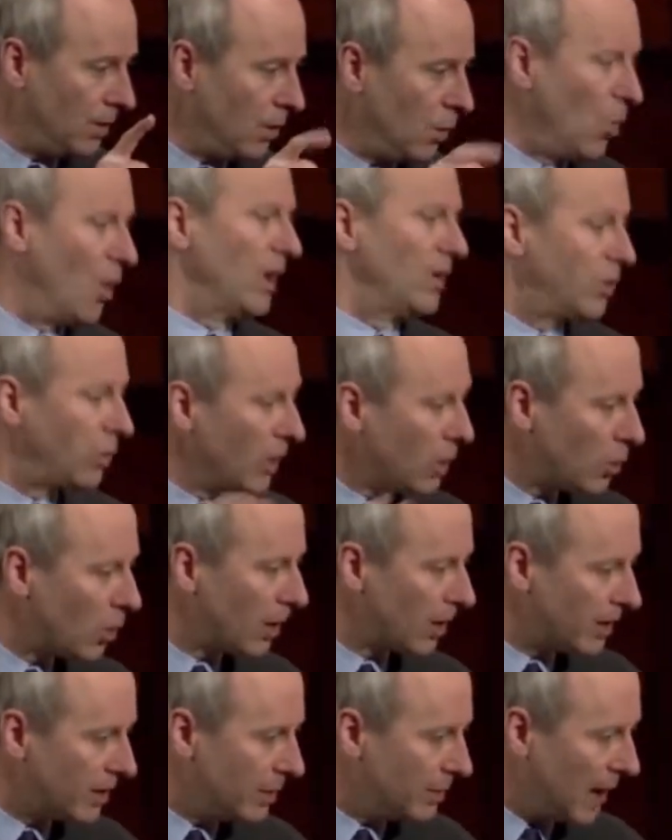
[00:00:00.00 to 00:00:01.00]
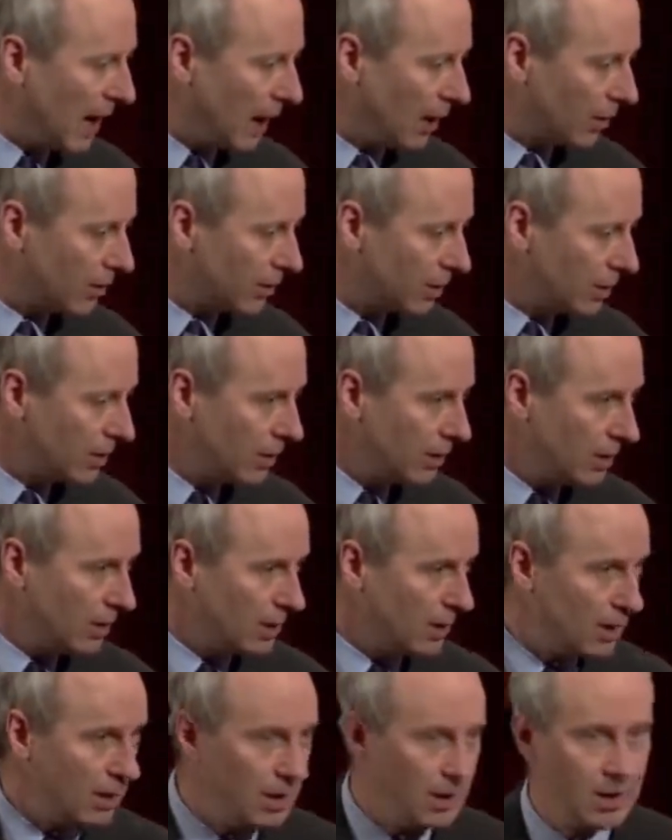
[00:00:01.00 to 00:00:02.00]
once we work them out.
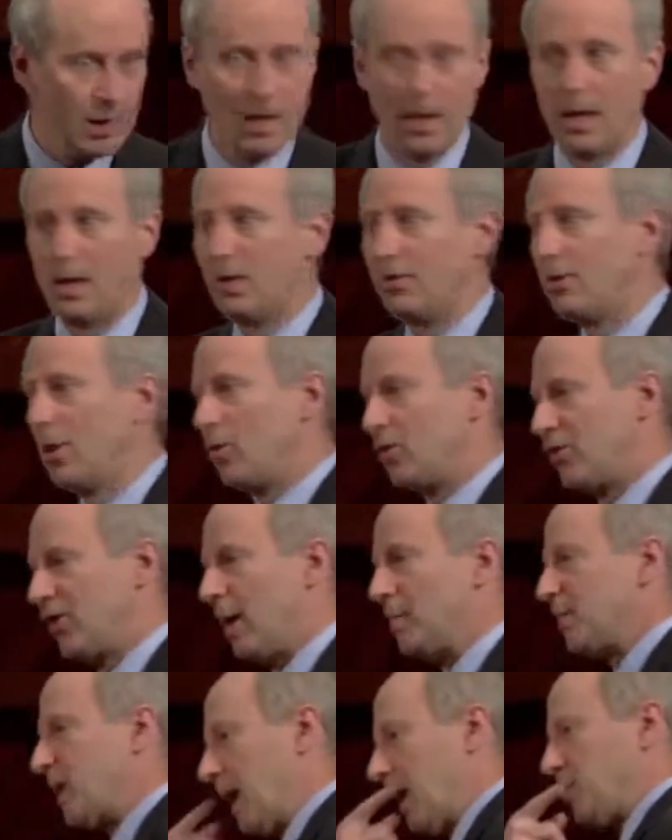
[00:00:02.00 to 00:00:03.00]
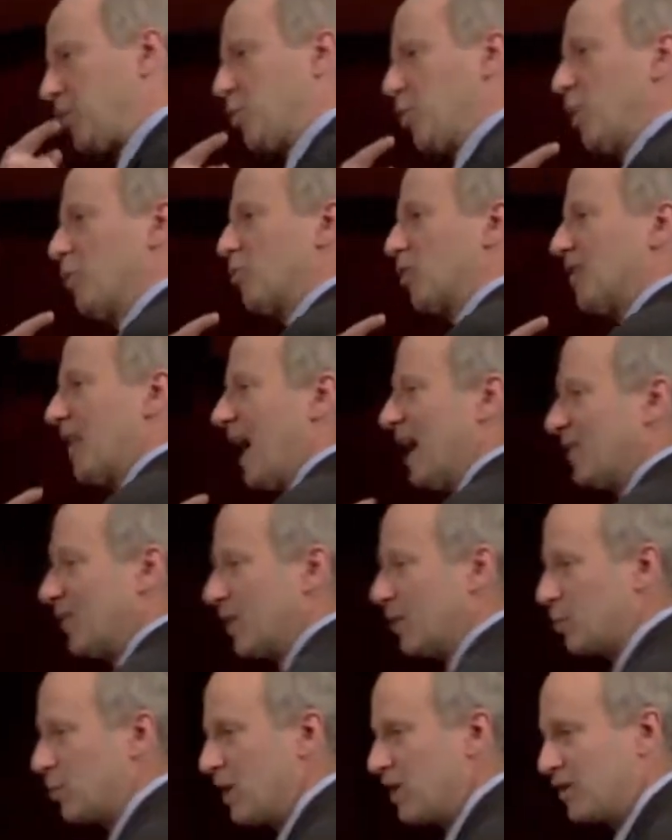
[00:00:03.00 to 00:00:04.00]
So sometimes we revise
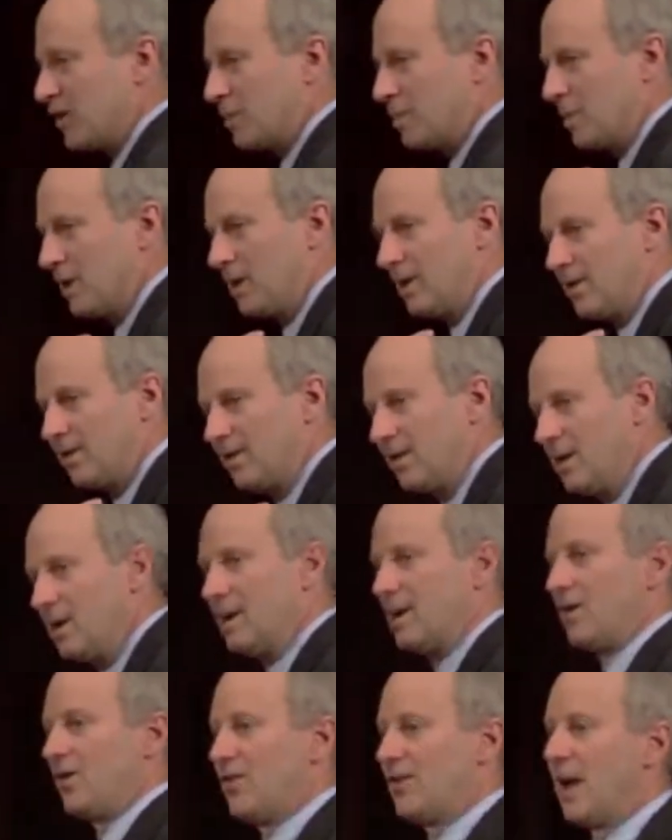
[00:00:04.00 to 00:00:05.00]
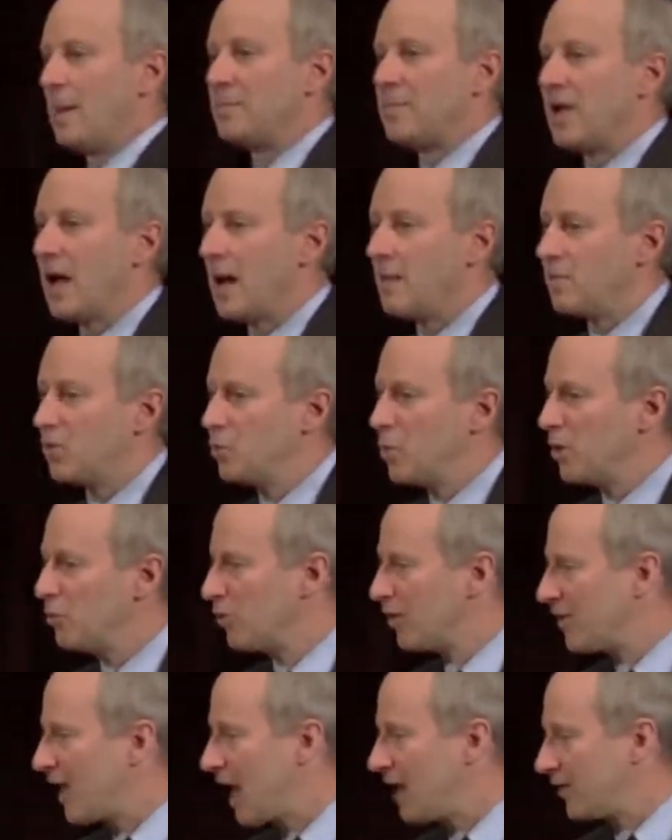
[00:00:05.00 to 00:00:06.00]
the principles, sometimes we
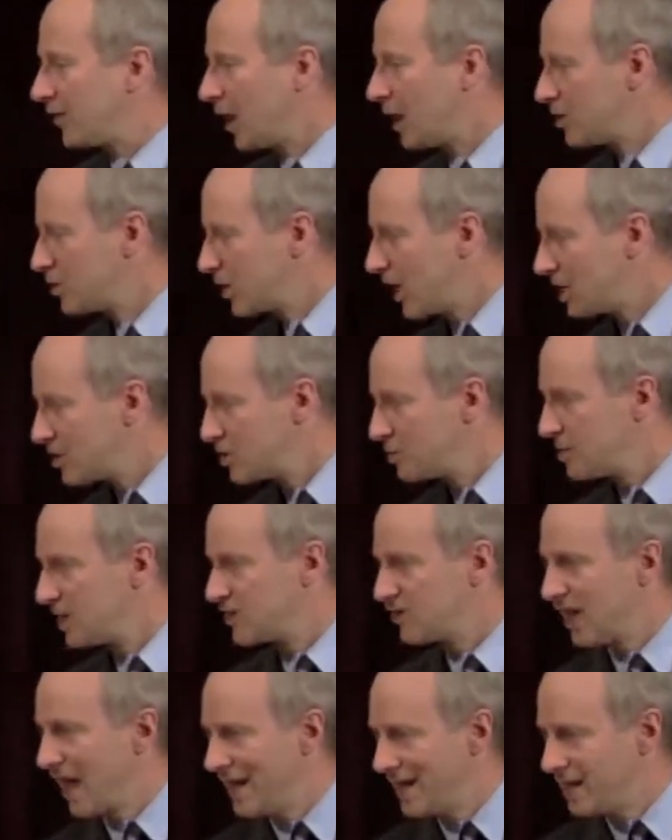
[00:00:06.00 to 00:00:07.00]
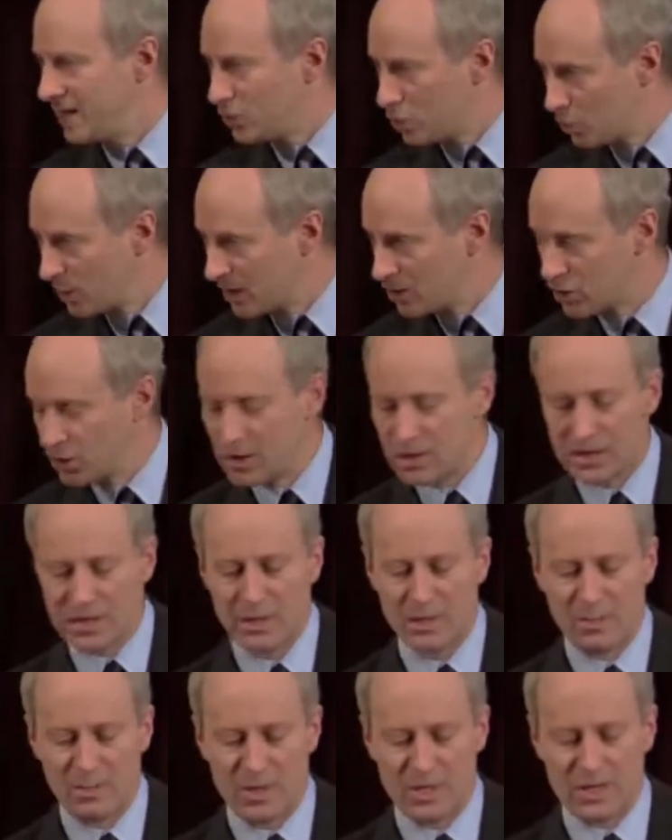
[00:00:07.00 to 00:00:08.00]
revise our judgments and intuitions
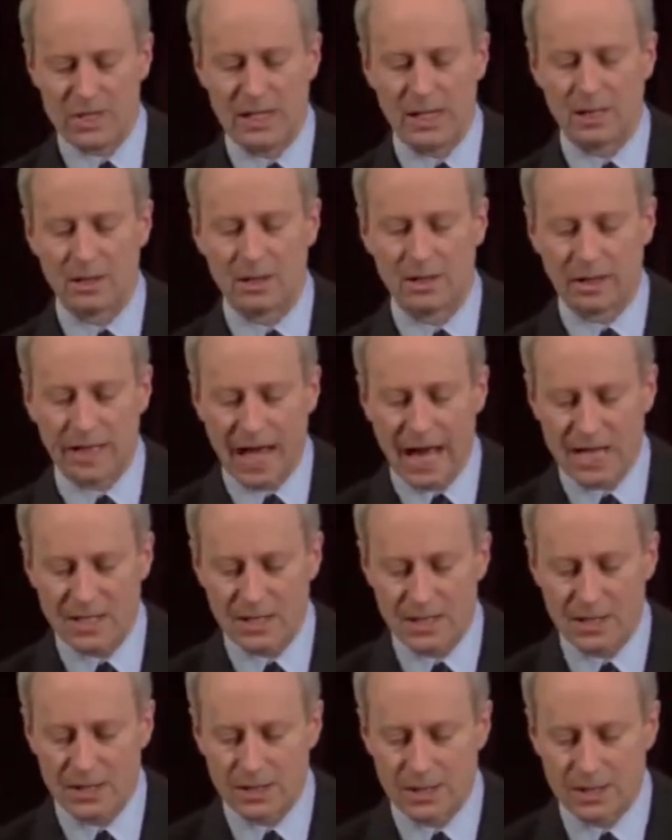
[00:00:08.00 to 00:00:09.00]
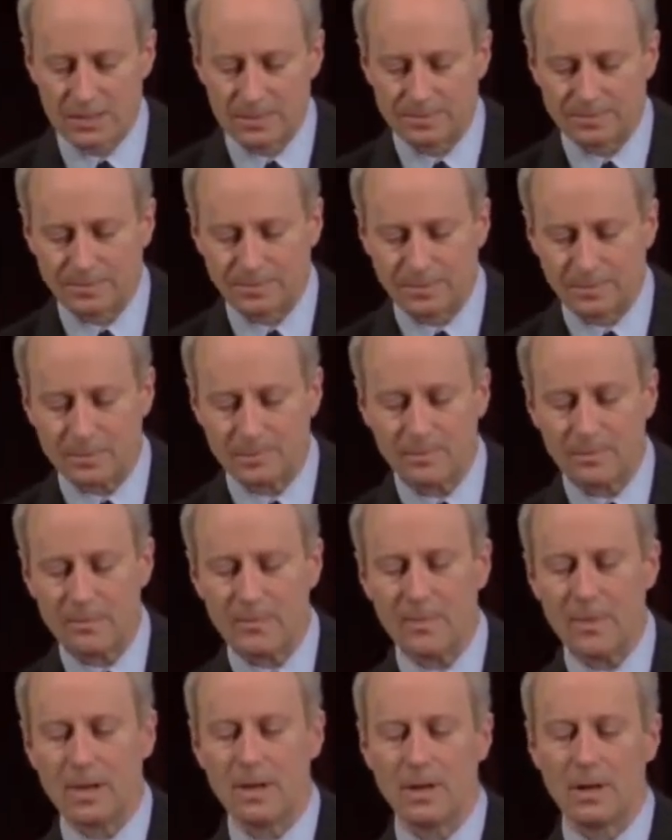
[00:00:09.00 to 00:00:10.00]
in the particular cases.
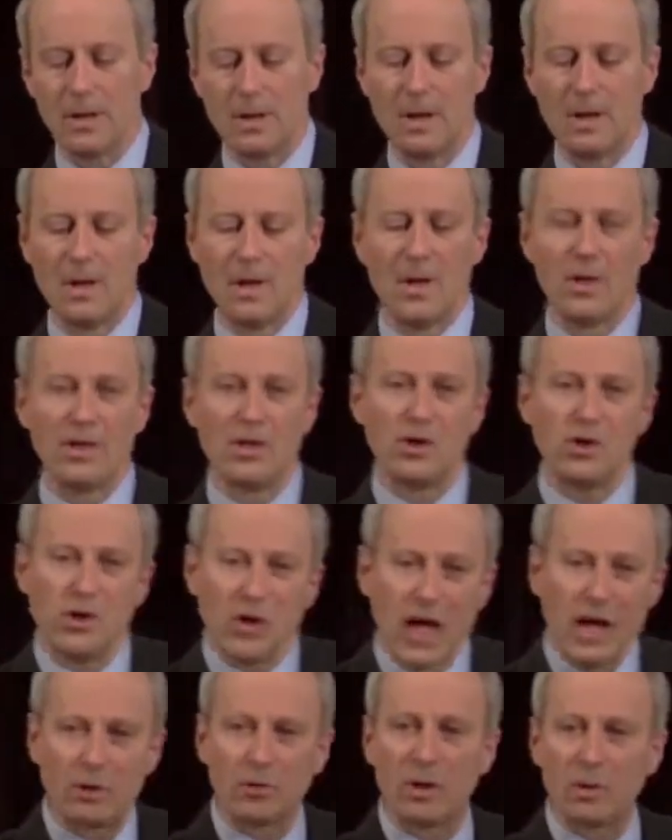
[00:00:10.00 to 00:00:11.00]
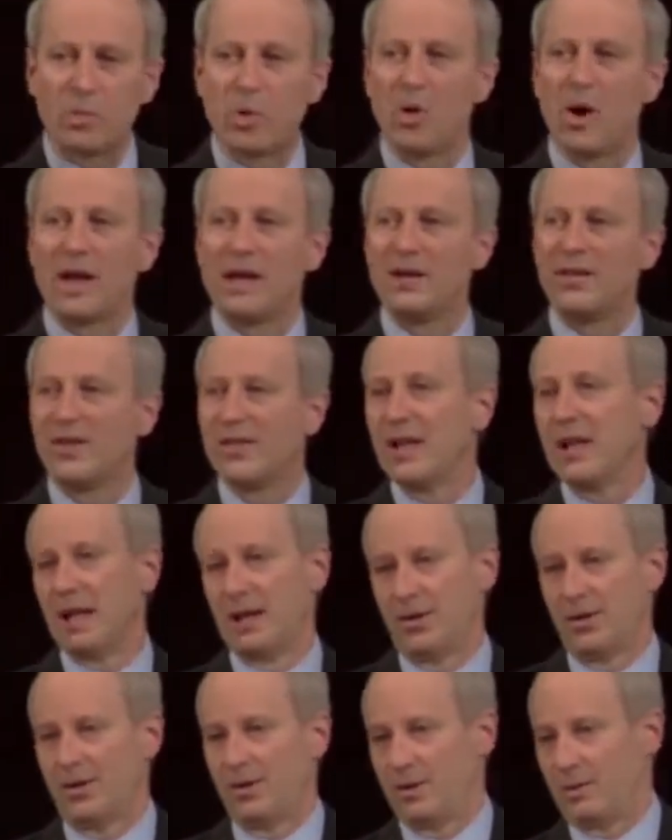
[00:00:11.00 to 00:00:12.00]
The general point is
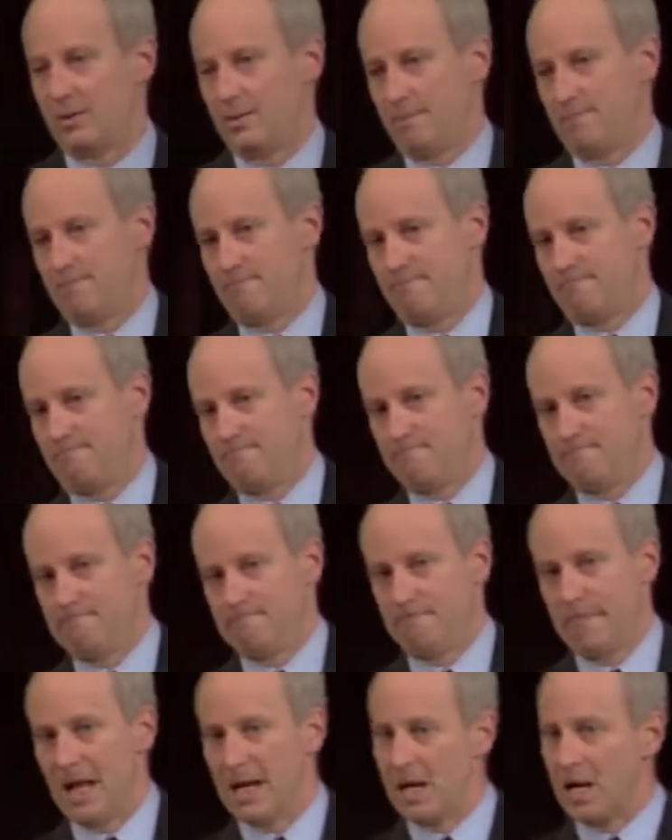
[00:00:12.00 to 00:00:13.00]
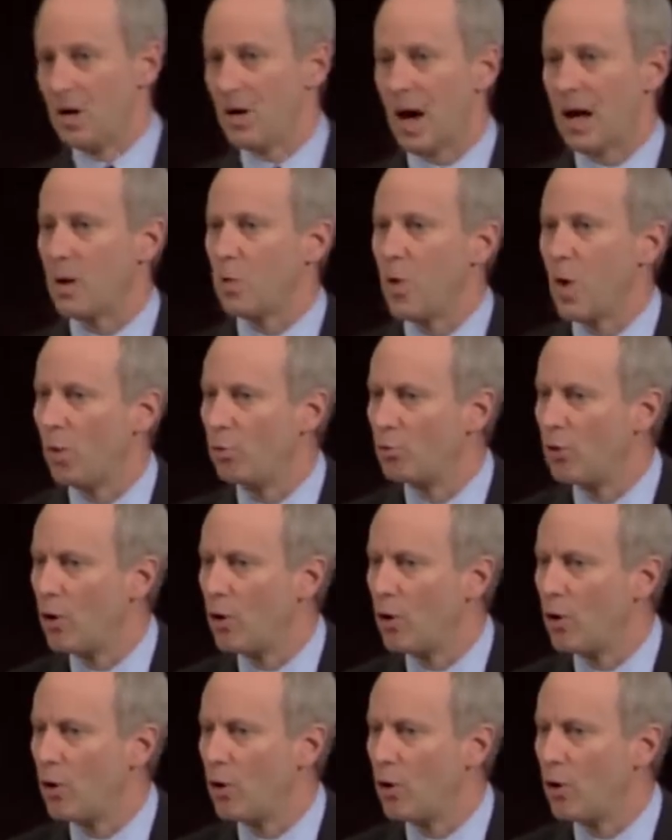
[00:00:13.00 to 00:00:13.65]
this, and here I quote